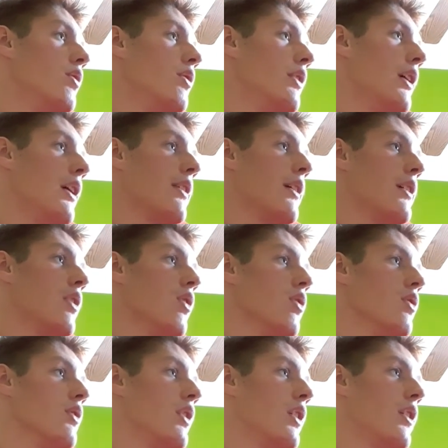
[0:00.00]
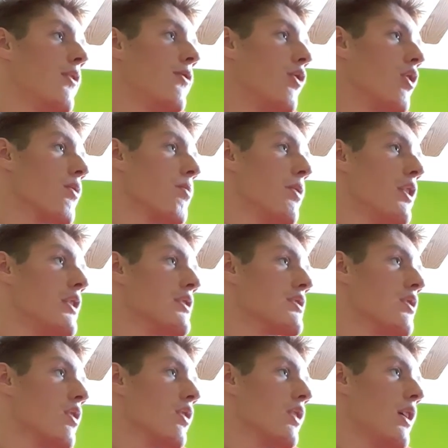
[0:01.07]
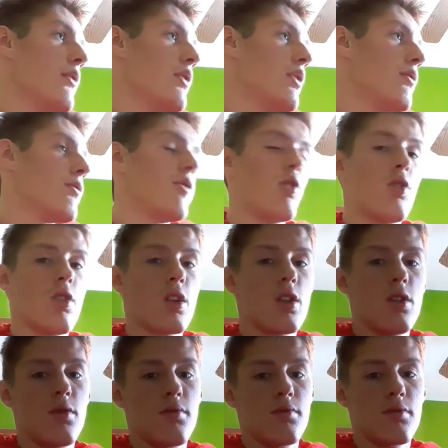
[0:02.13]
fourth place. They're 11-4.